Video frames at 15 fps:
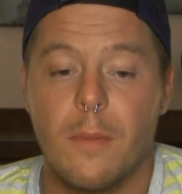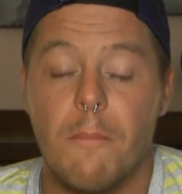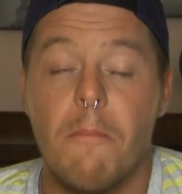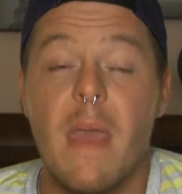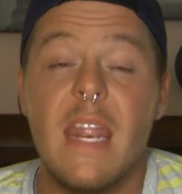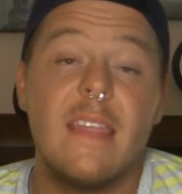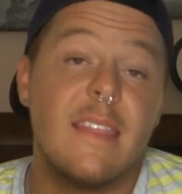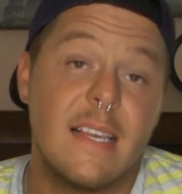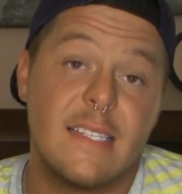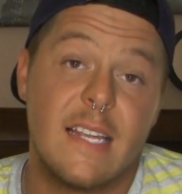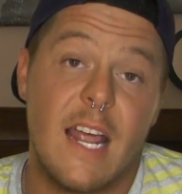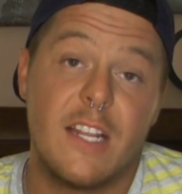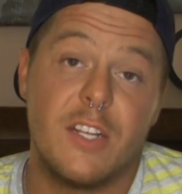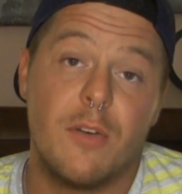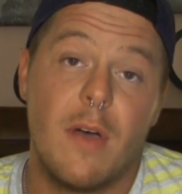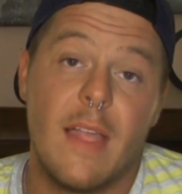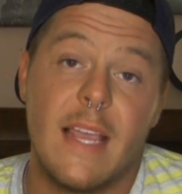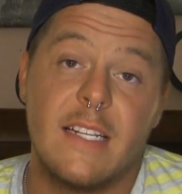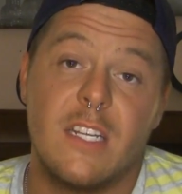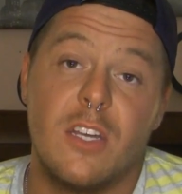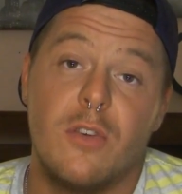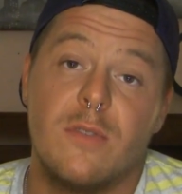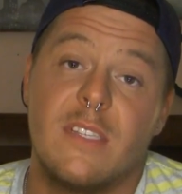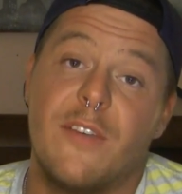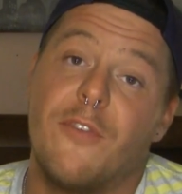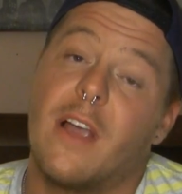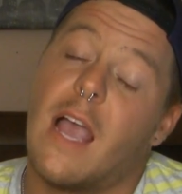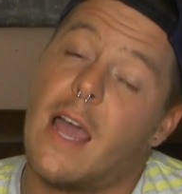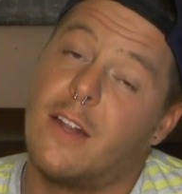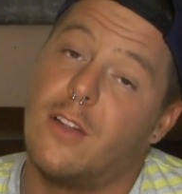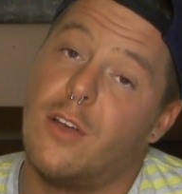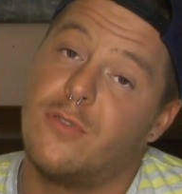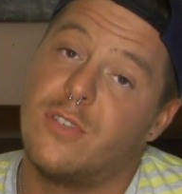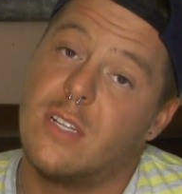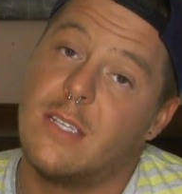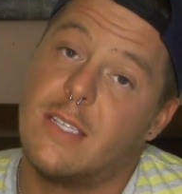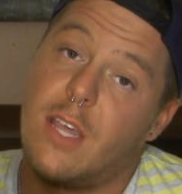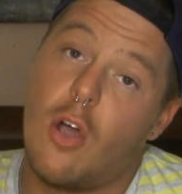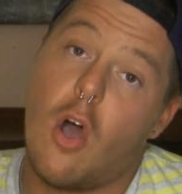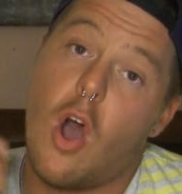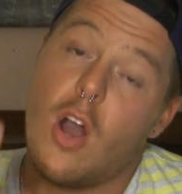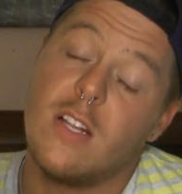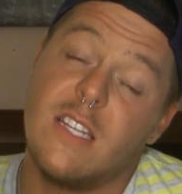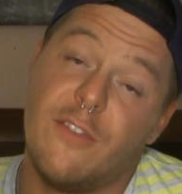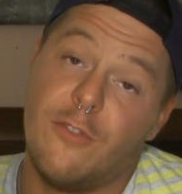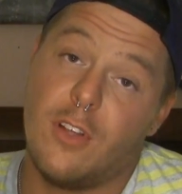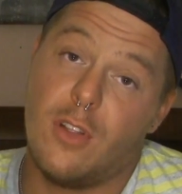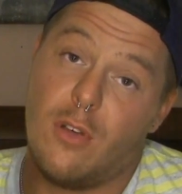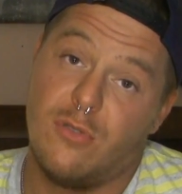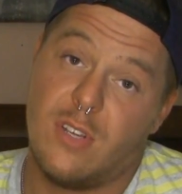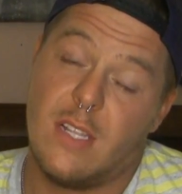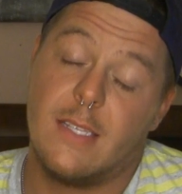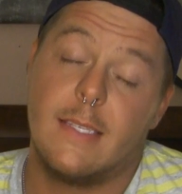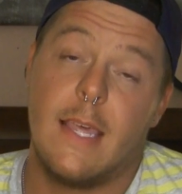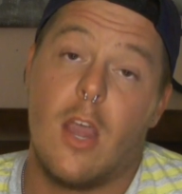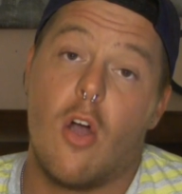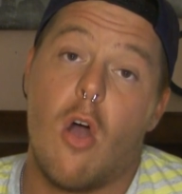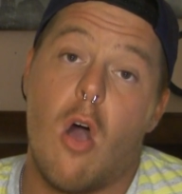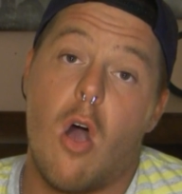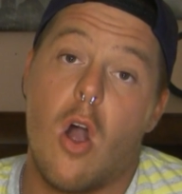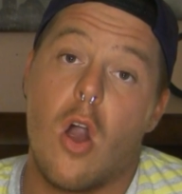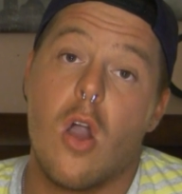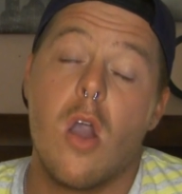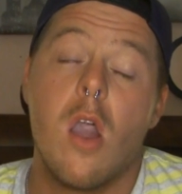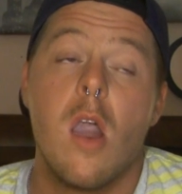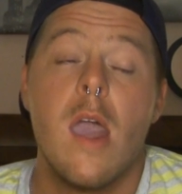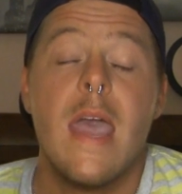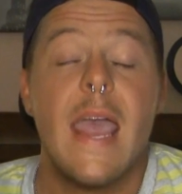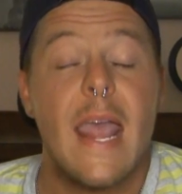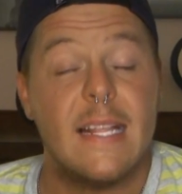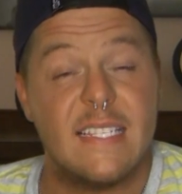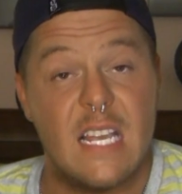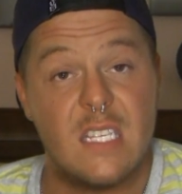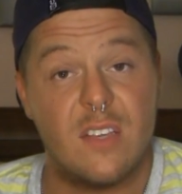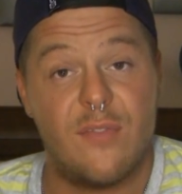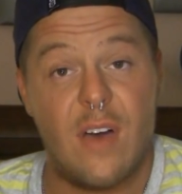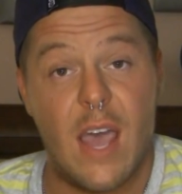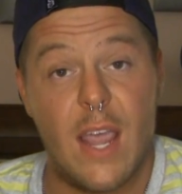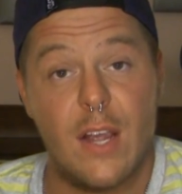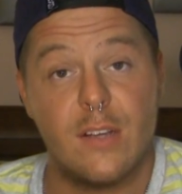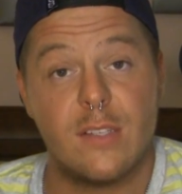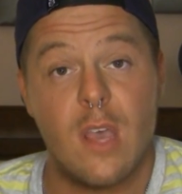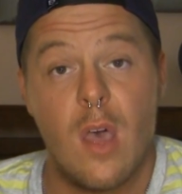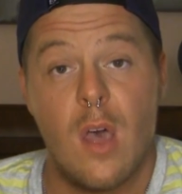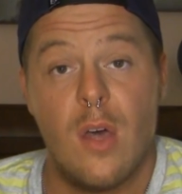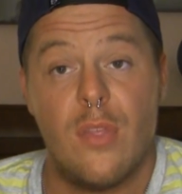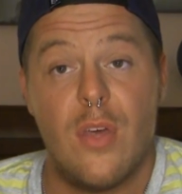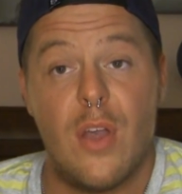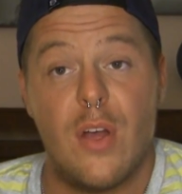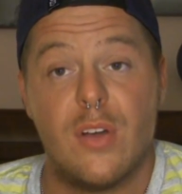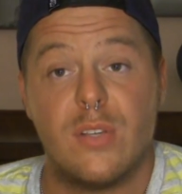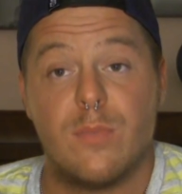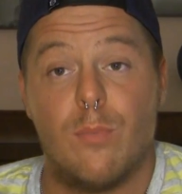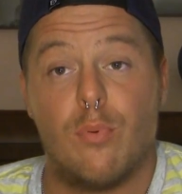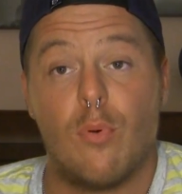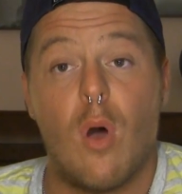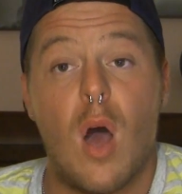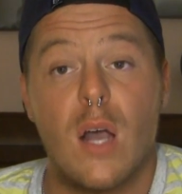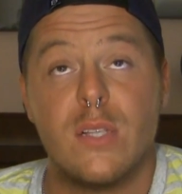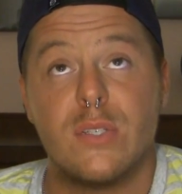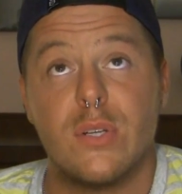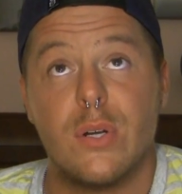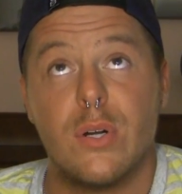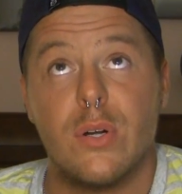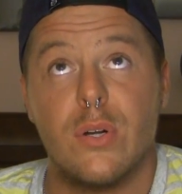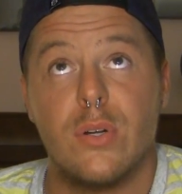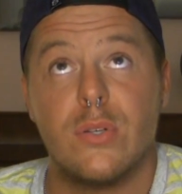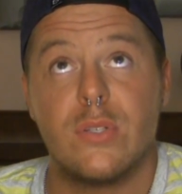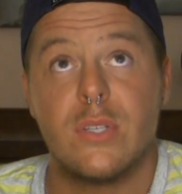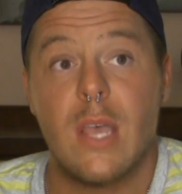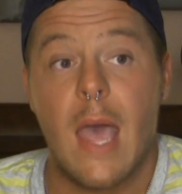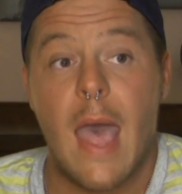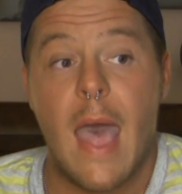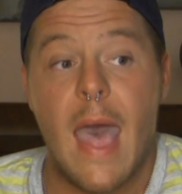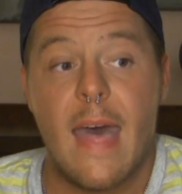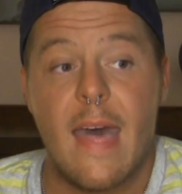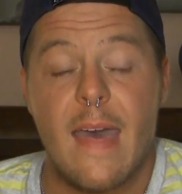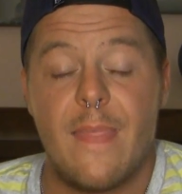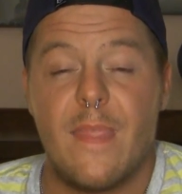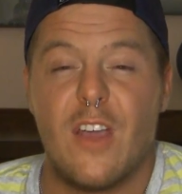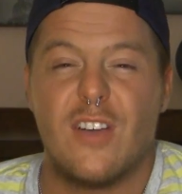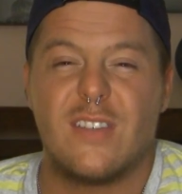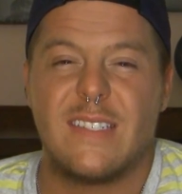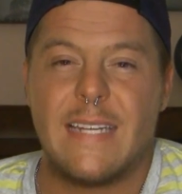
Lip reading: many things that I do. I like to use different kind of lotions. There are different lotions. There are intensifiers, there's bronzers, and there's